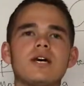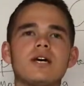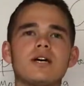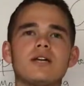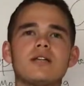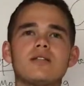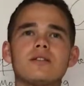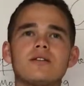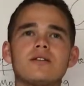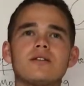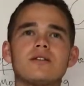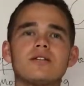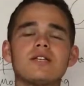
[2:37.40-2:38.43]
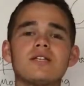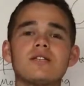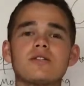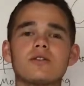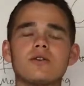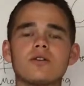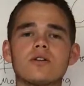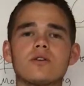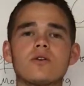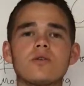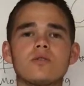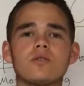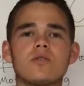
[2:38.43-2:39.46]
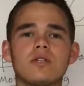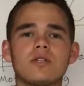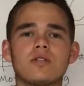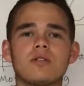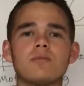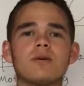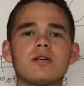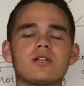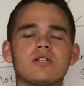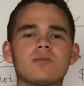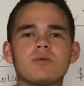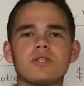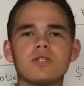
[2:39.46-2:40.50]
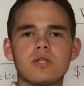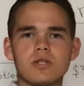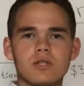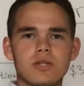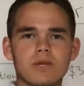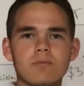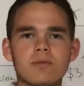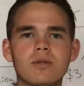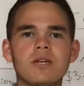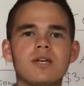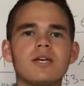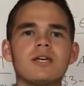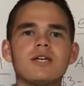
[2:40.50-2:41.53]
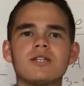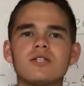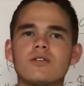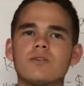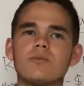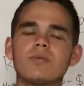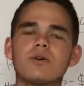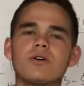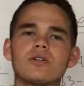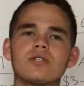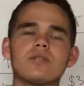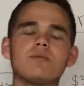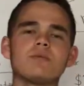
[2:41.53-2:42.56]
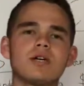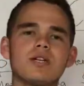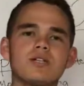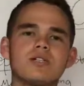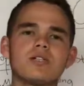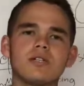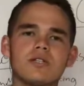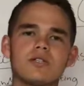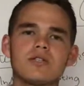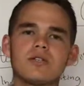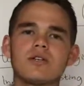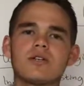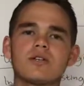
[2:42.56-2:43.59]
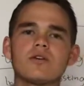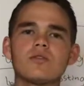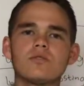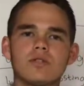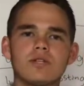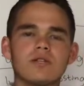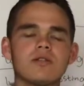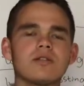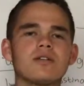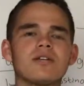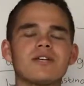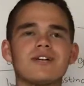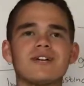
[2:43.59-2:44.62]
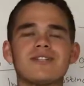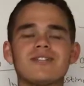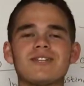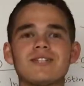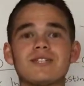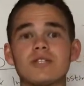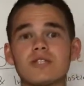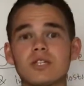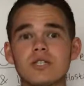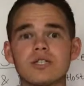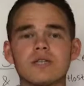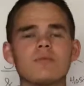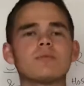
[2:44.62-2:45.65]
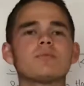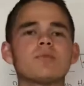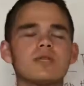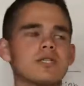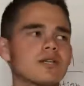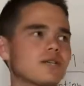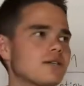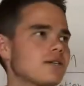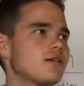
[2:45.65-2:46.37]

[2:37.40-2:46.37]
And this is called a content management system. So because it manages content, and it's a system basically.